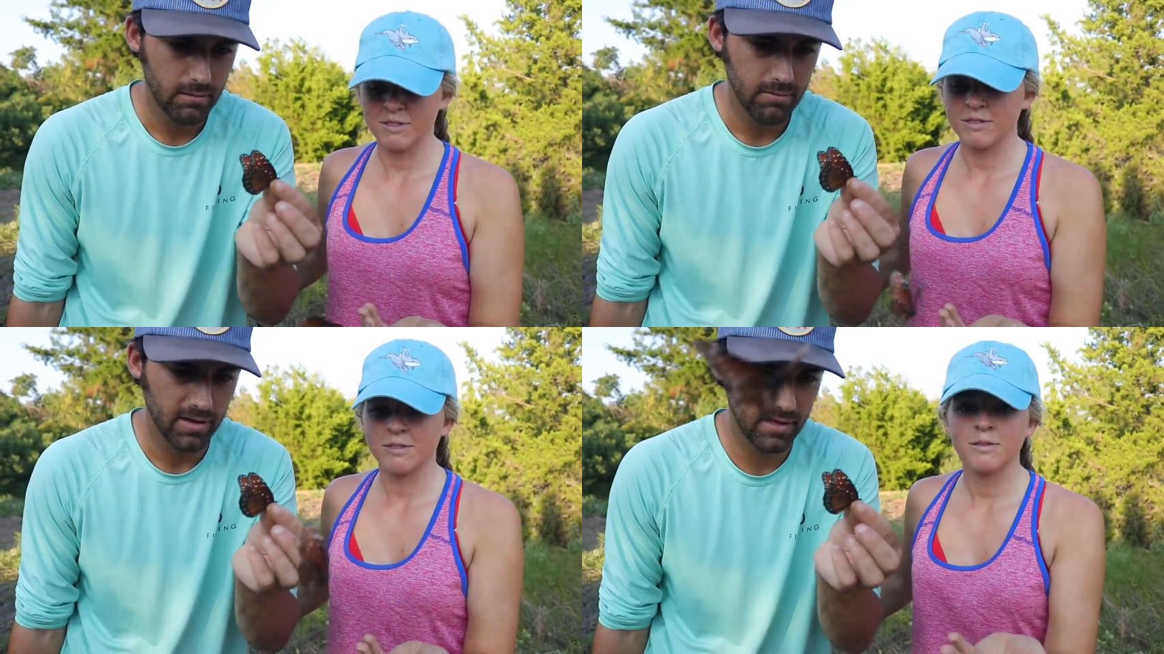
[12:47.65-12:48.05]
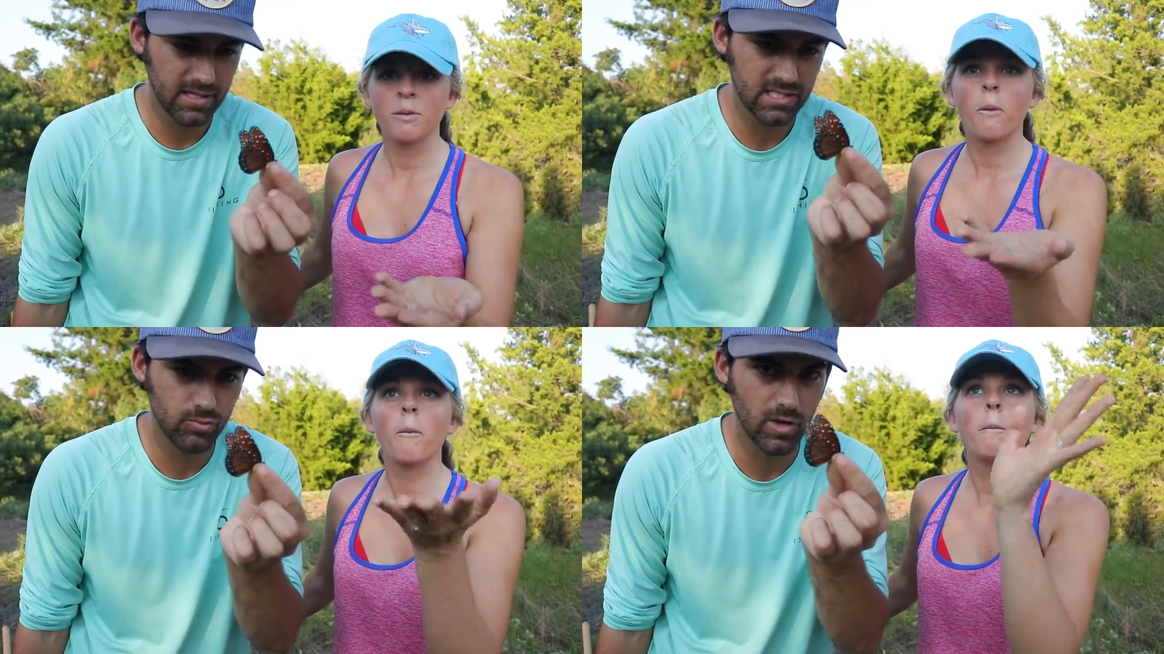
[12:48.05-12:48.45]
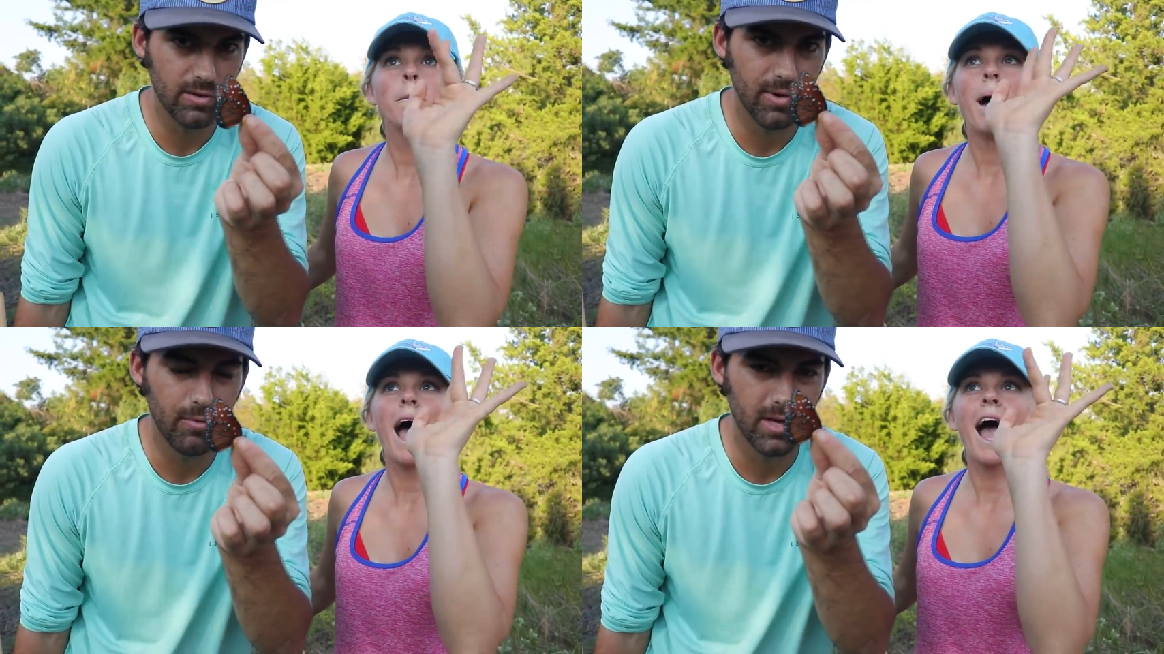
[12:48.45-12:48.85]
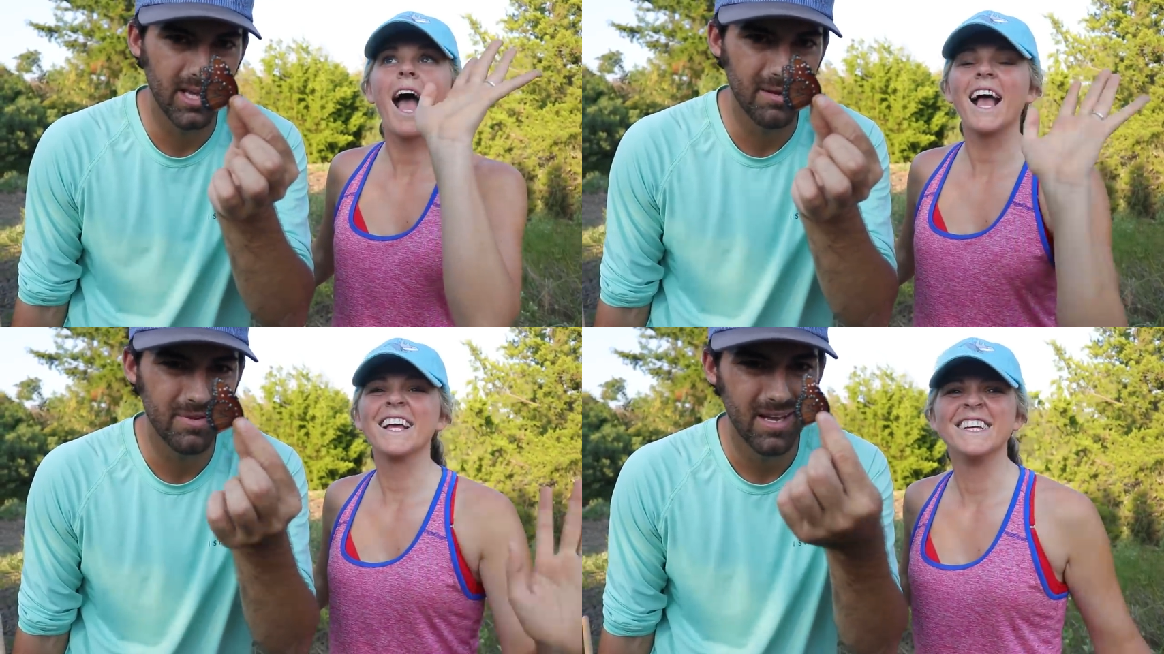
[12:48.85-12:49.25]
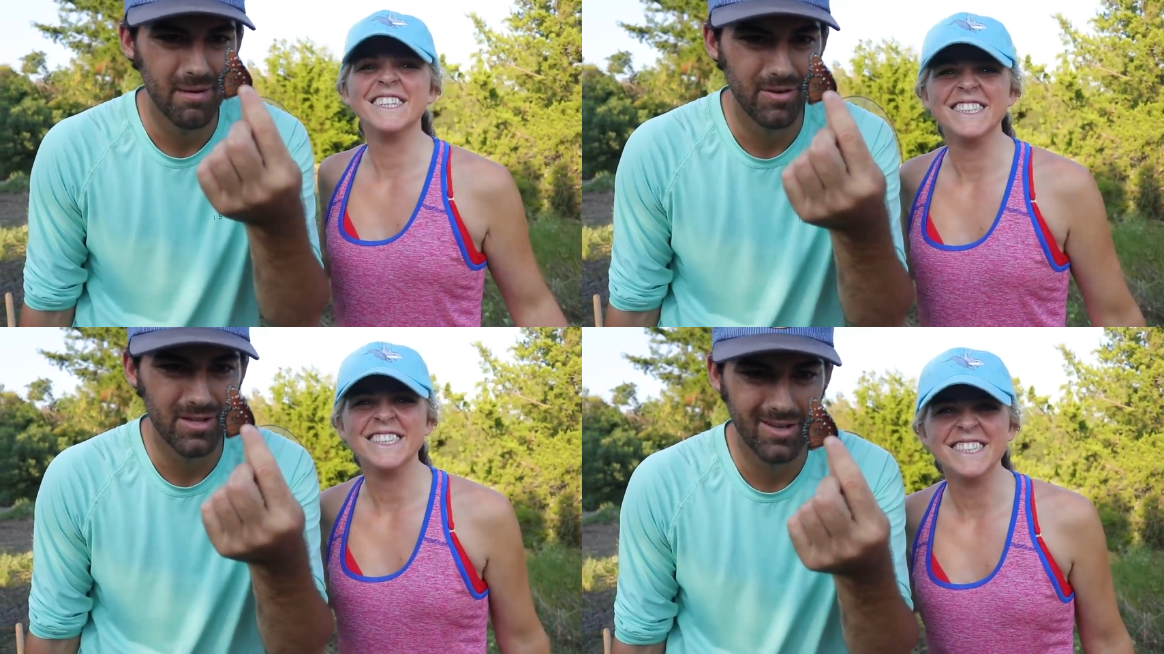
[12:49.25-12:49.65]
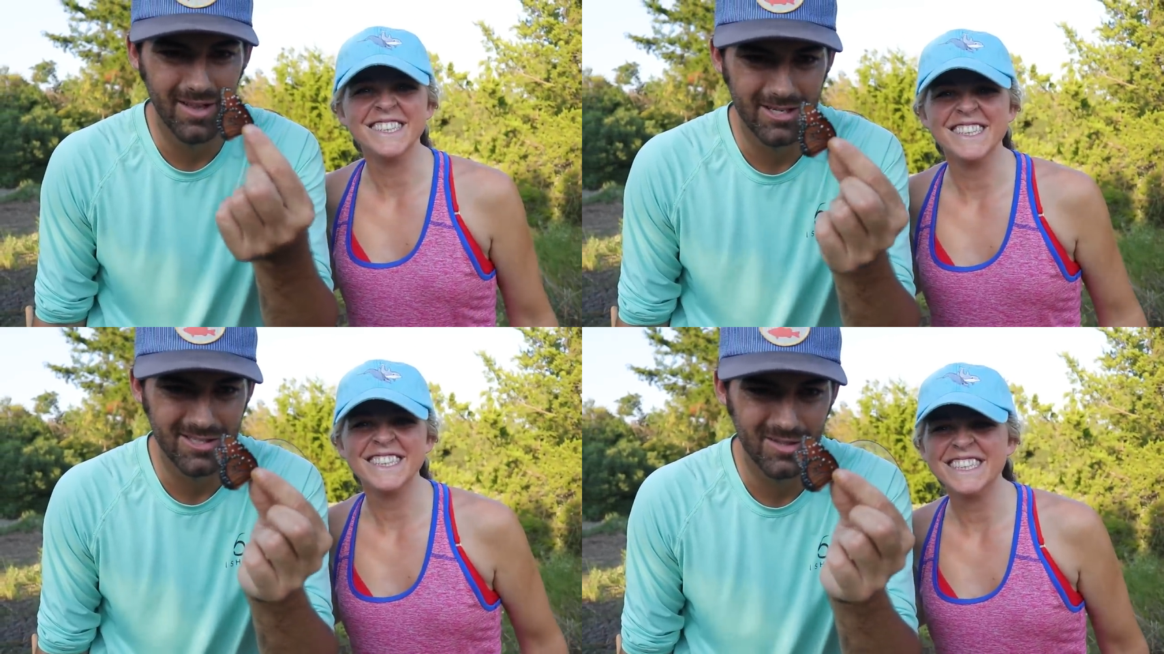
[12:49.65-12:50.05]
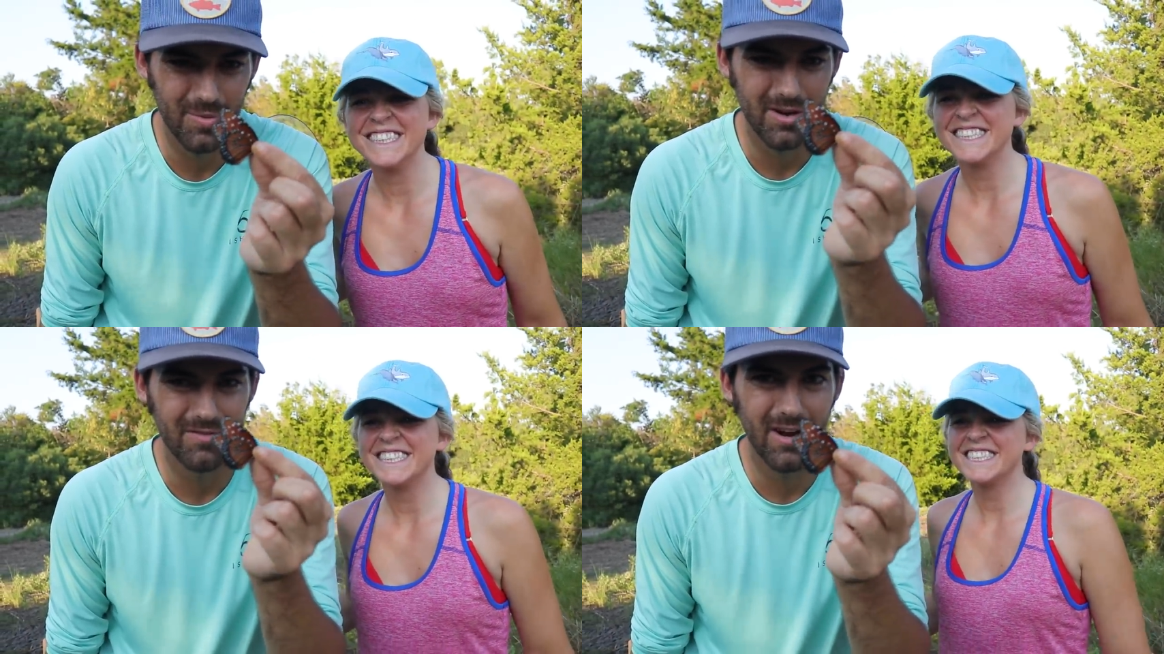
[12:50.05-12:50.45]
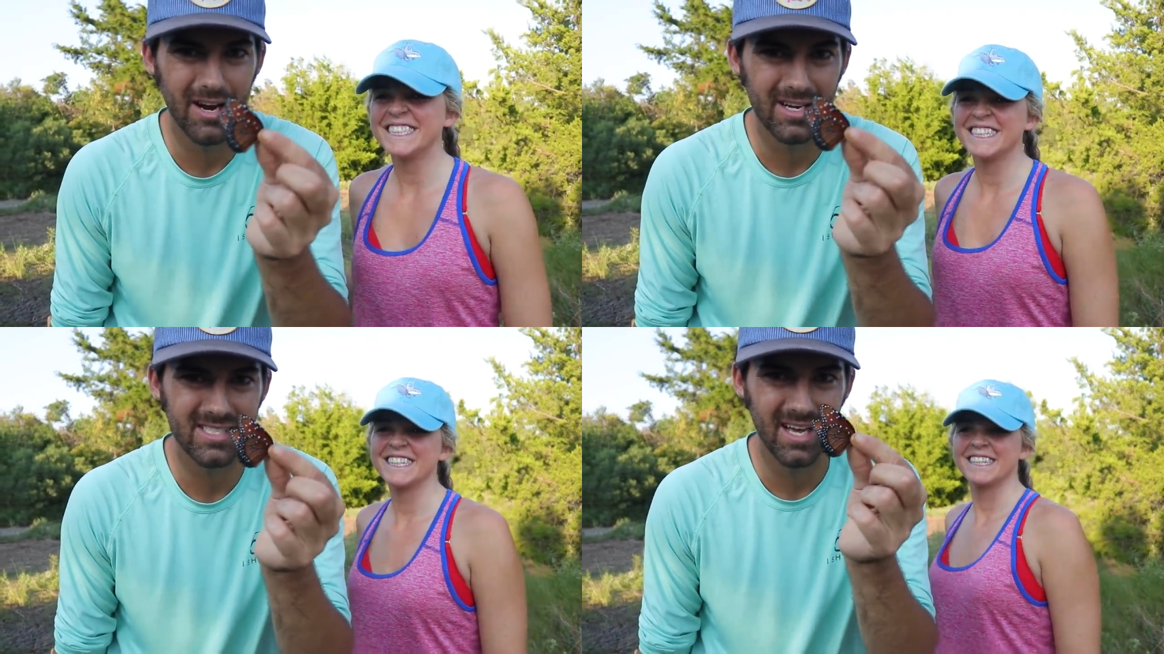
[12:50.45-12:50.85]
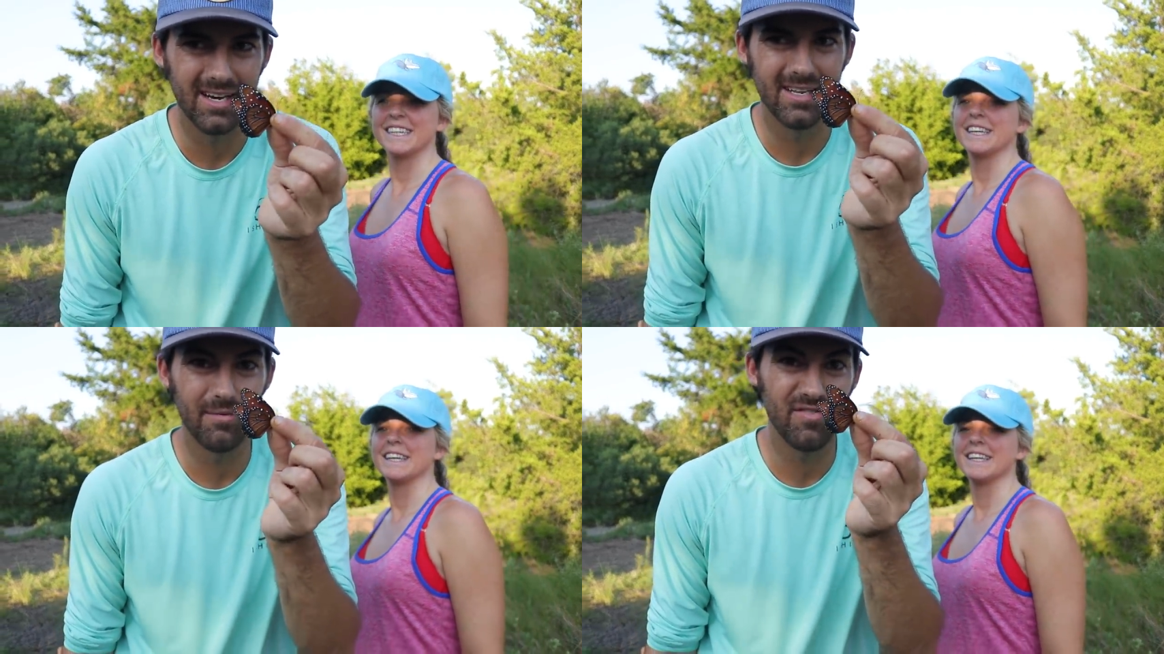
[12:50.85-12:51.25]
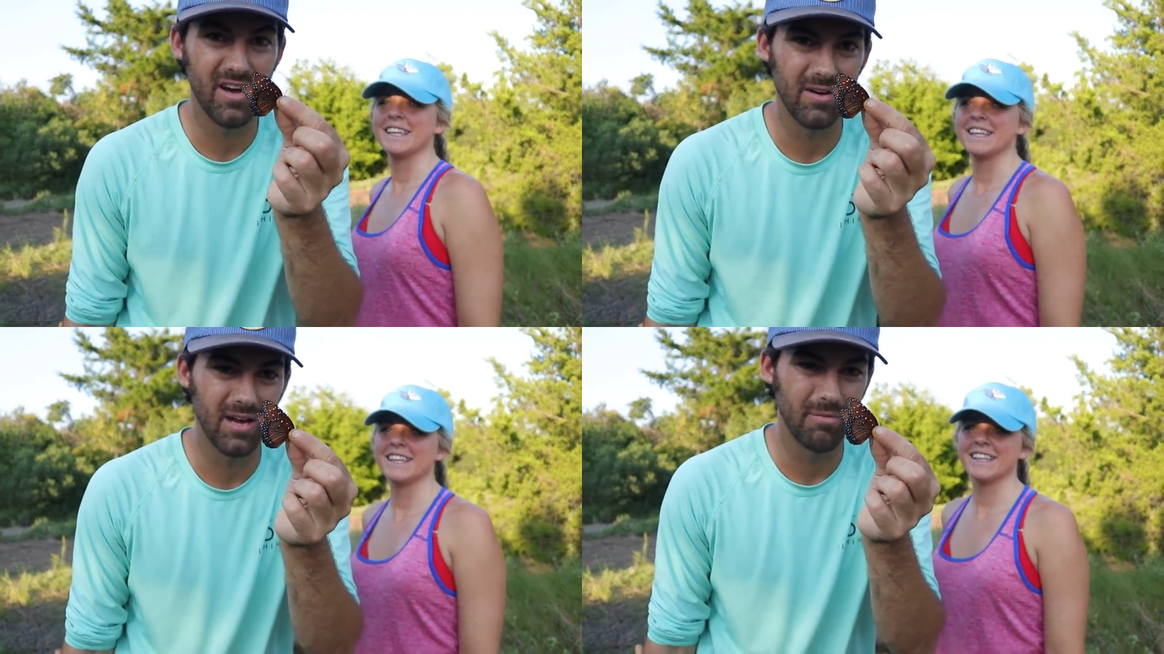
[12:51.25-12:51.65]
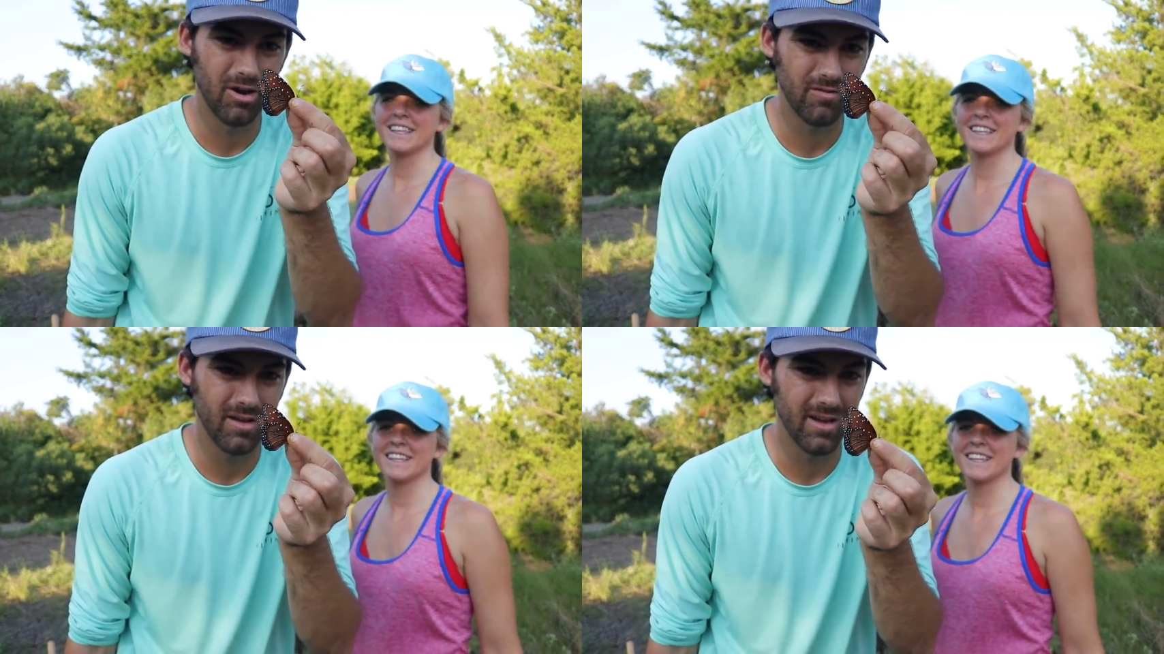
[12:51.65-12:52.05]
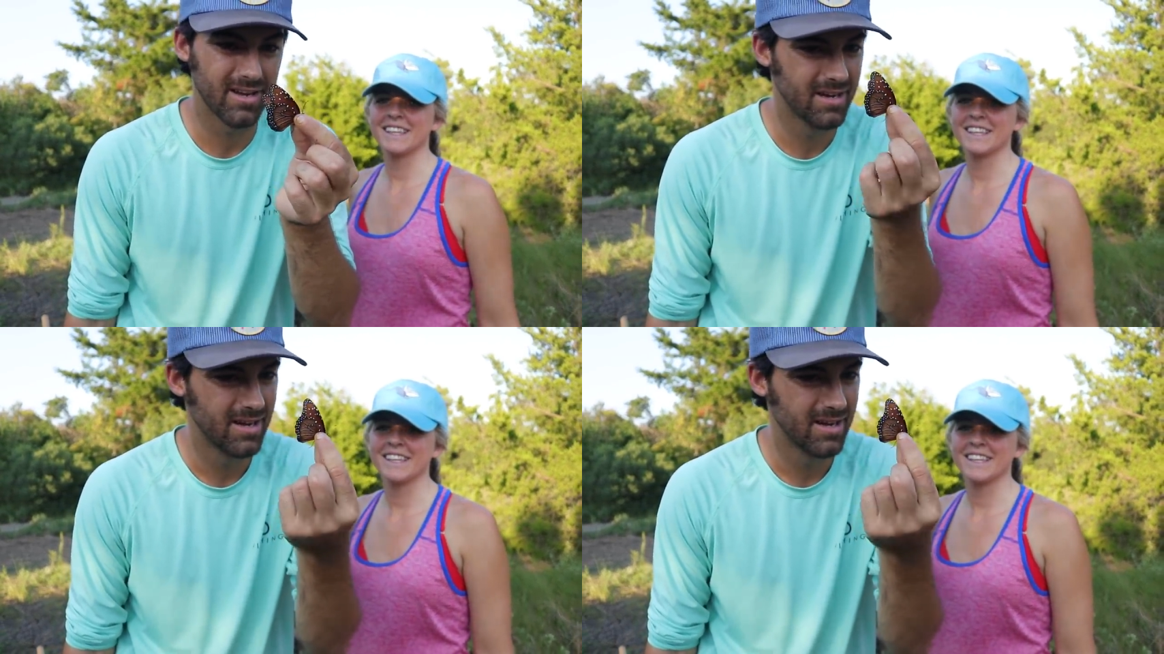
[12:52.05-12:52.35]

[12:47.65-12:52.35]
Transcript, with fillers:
Speaker 1: But I think this is one that we will keep and put in the collection, so we are very excited that we found a butterfly.